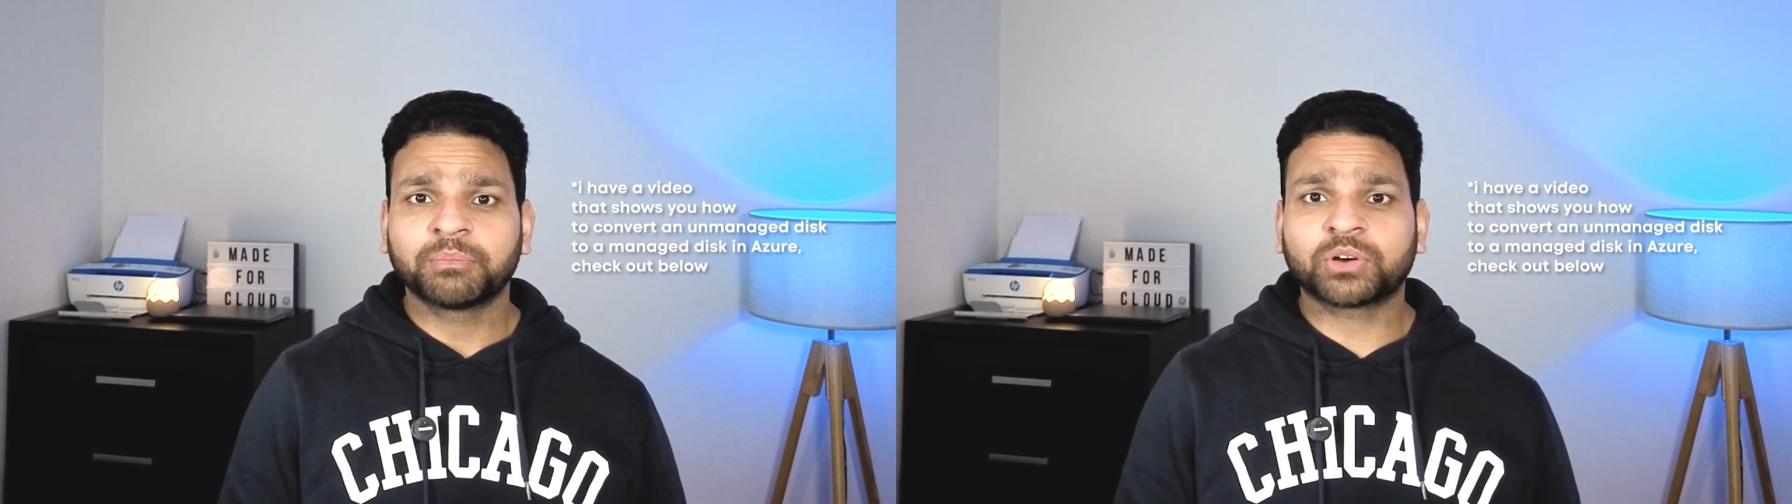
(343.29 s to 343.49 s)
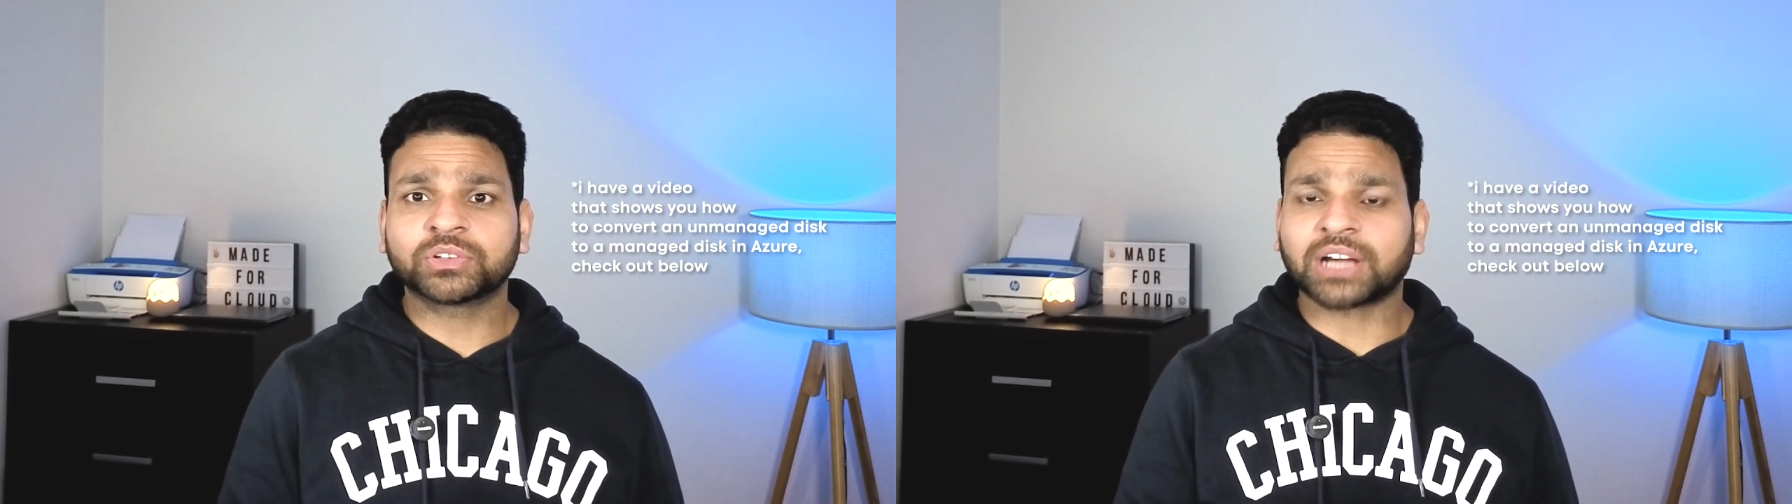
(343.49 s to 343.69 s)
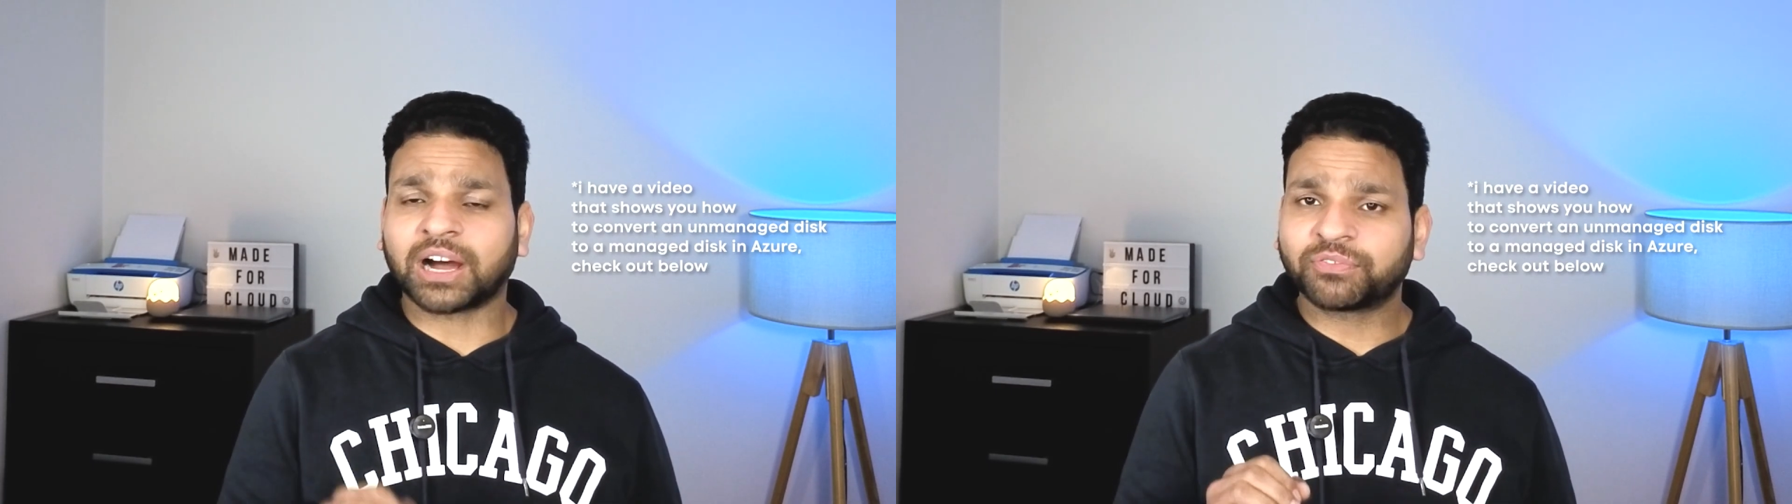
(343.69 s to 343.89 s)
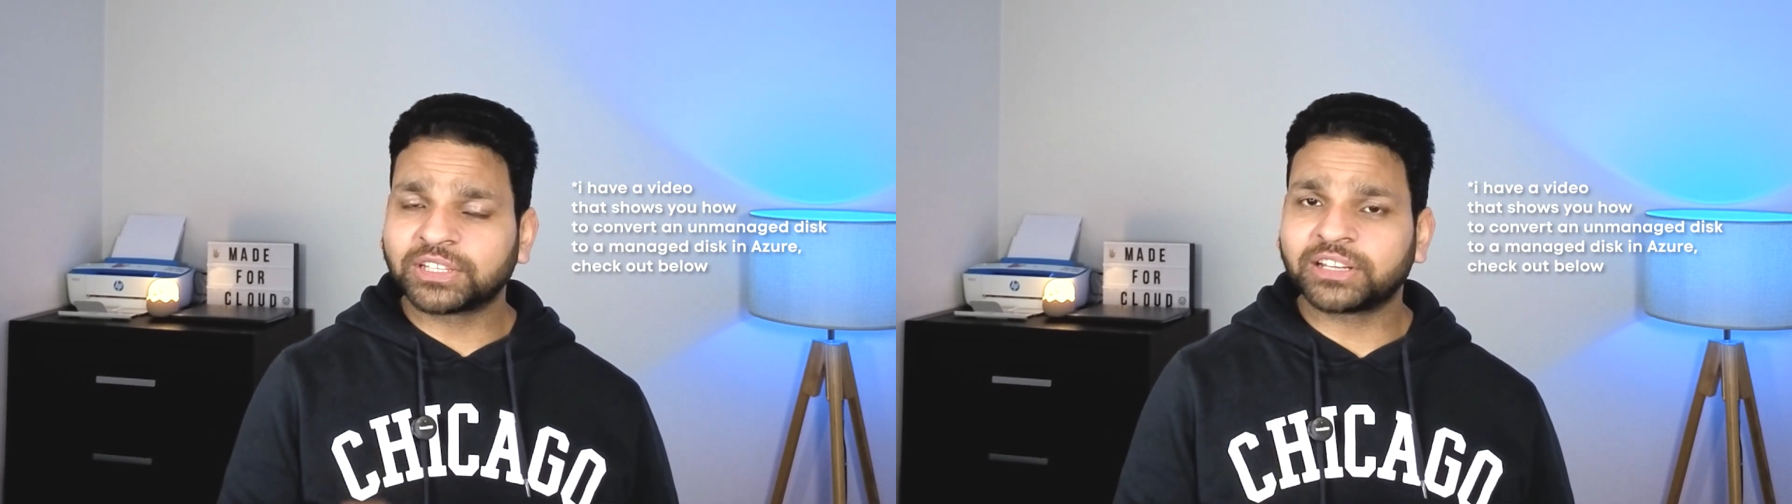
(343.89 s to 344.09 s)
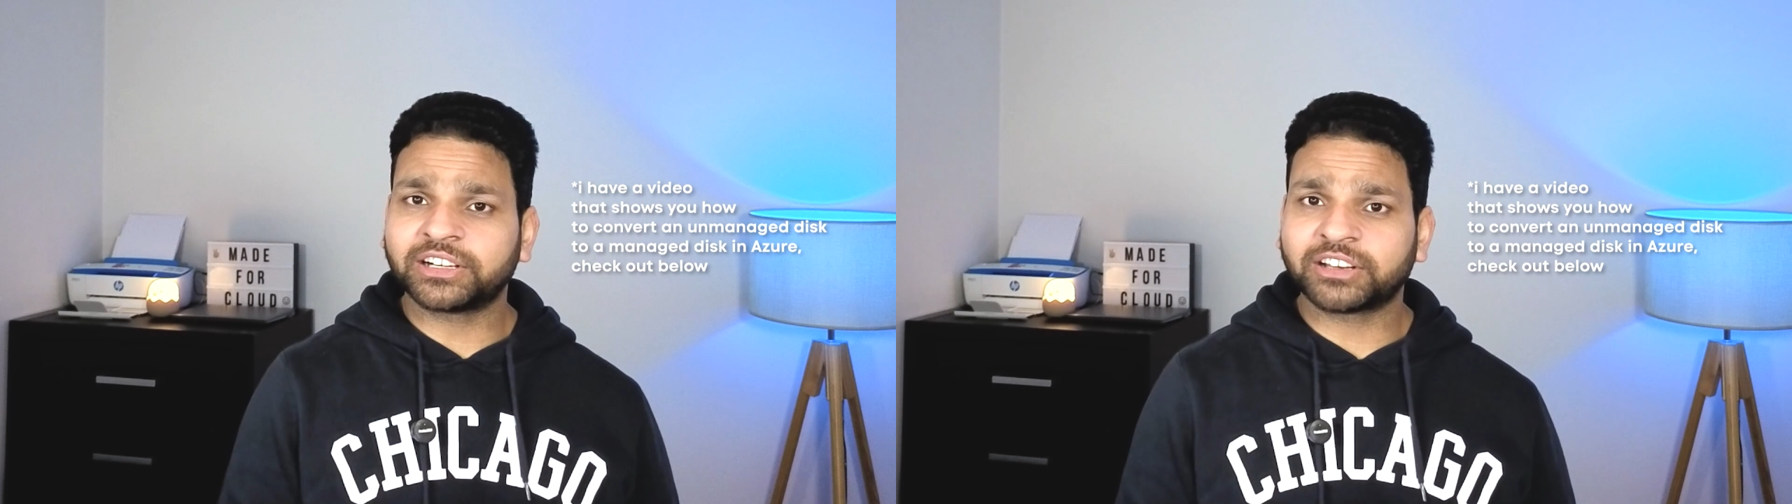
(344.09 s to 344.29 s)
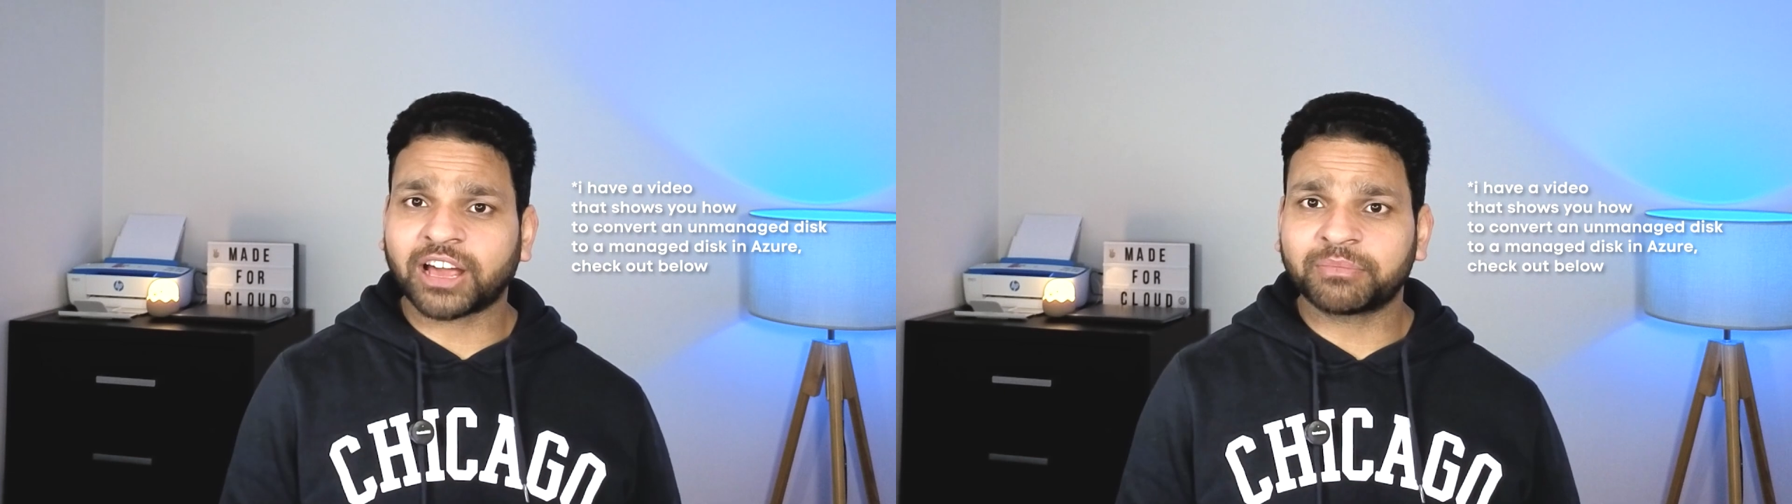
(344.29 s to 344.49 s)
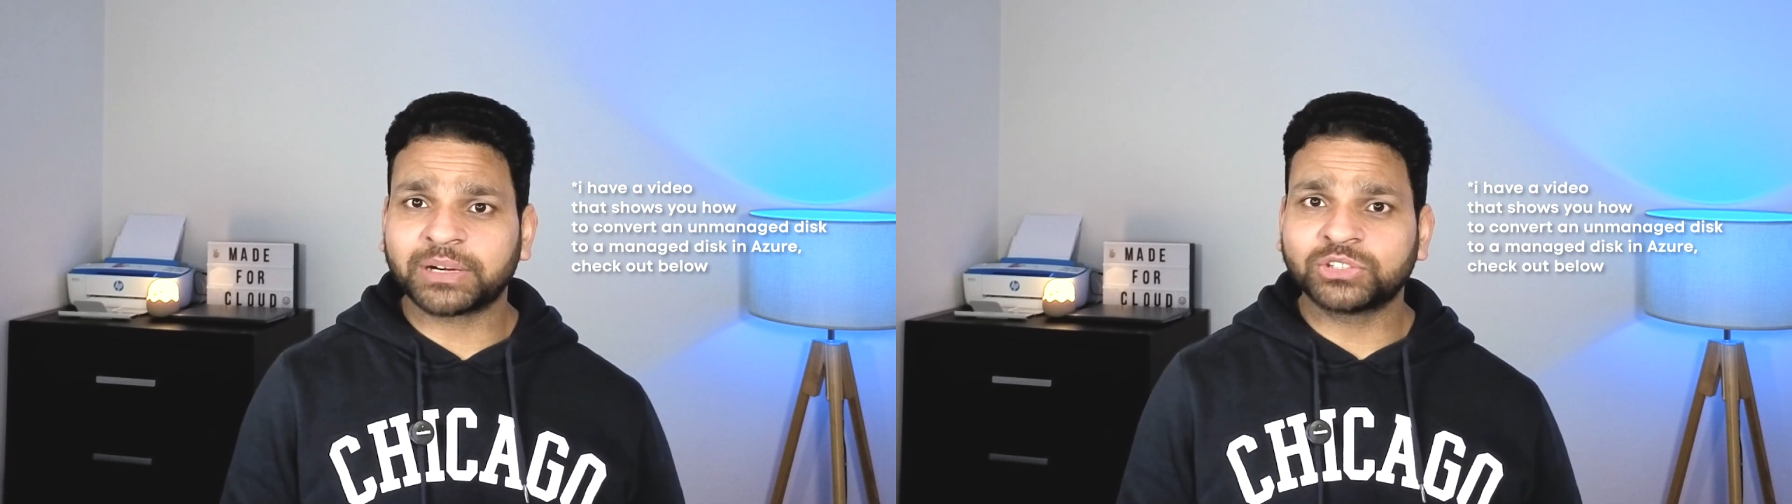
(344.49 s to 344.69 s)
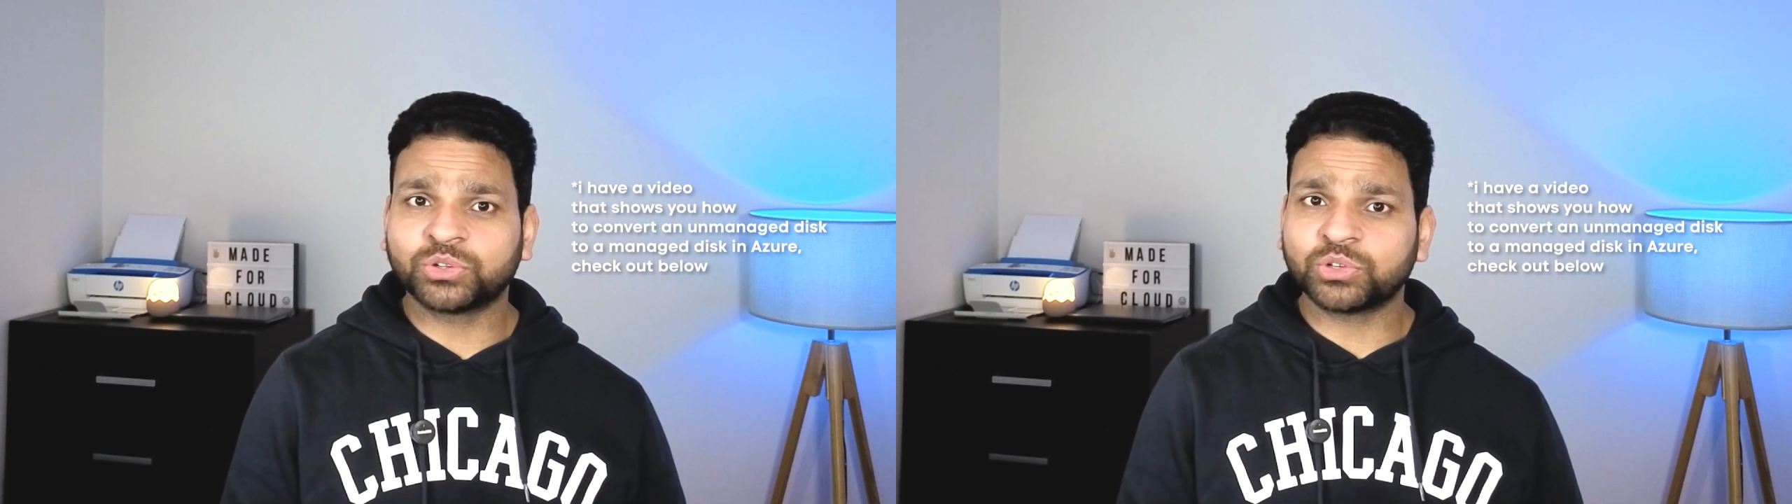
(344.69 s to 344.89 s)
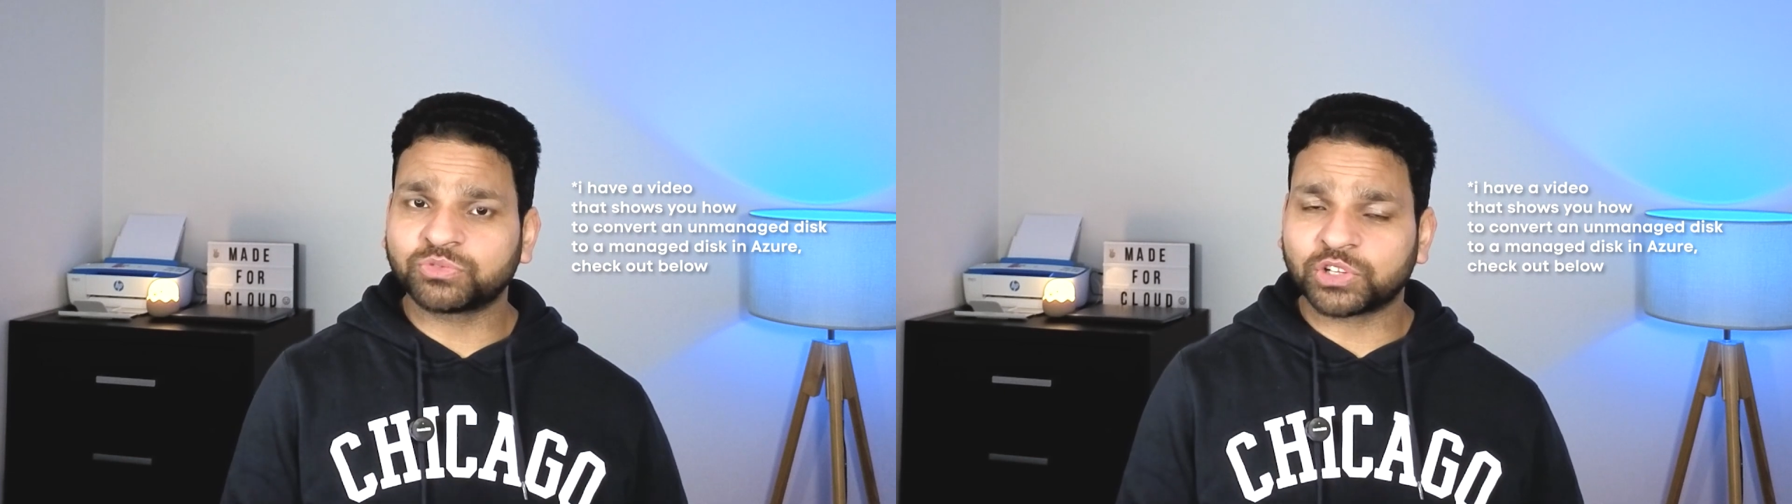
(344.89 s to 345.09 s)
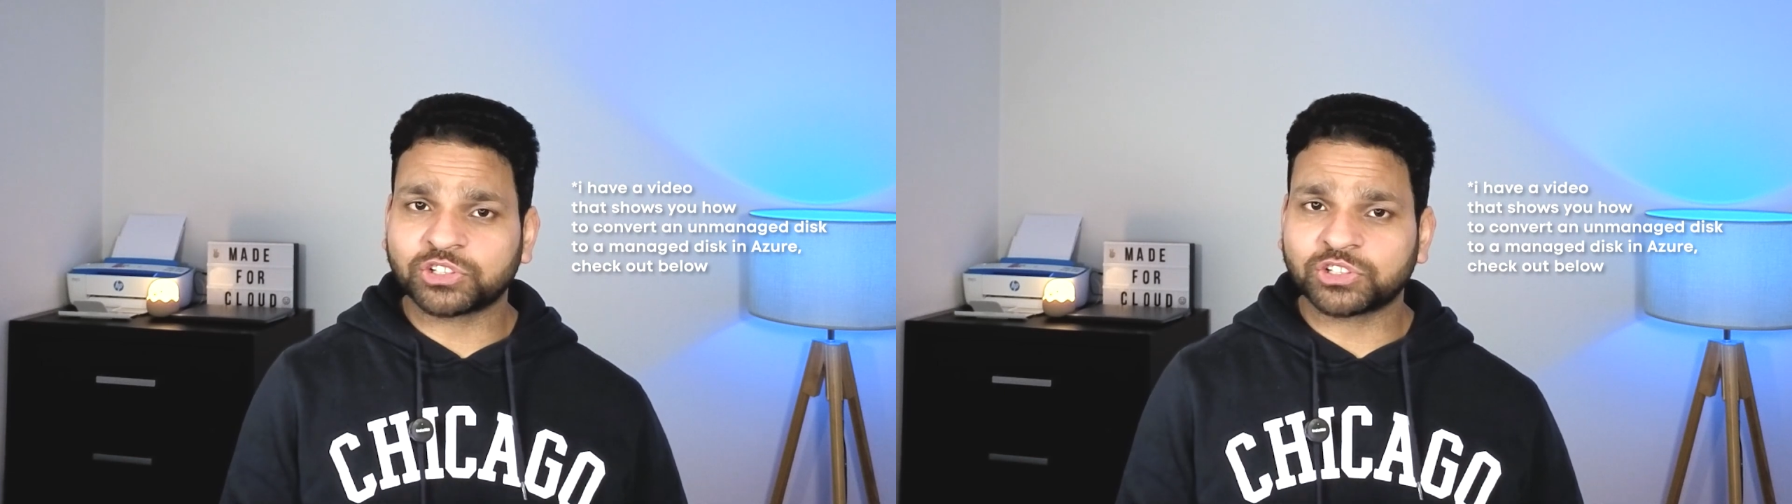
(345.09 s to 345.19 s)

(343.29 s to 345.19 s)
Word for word: because after the retirement those